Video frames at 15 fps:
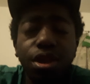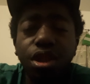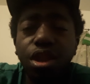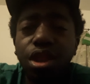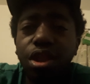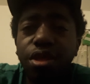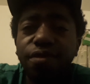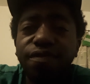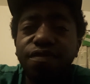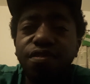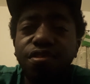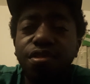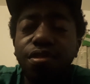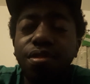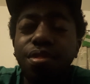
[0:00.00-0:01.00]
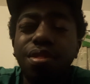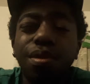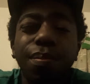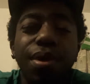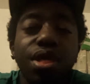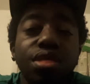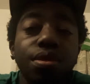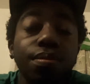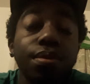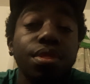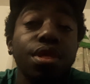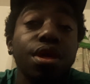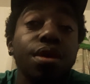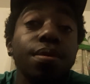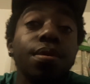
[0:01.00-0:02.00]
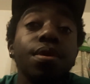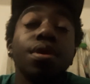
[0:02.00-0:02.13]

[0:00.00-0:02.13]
live the best of your life.